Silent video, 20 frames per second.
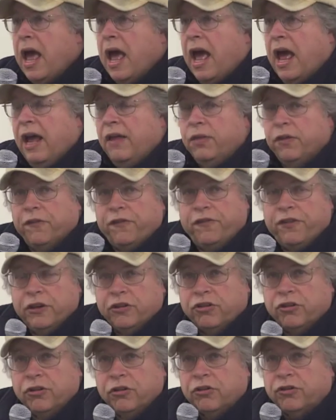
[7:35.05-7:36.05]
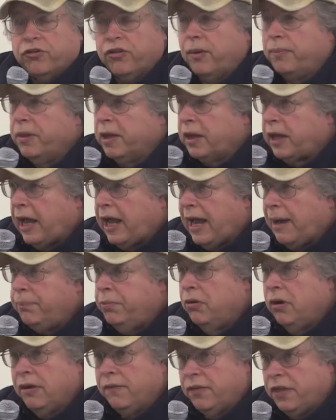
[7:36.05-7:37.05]
and the Fishers from The Gap,
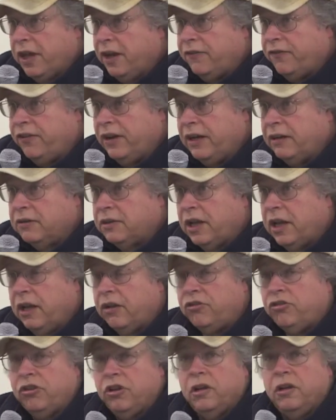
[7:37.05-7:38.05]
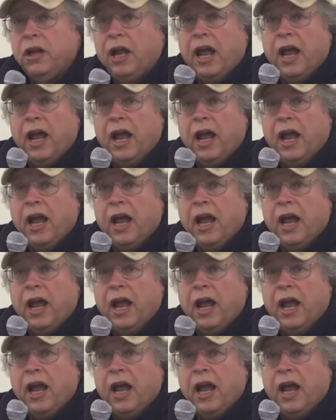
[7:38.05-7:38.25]
who have their foundation,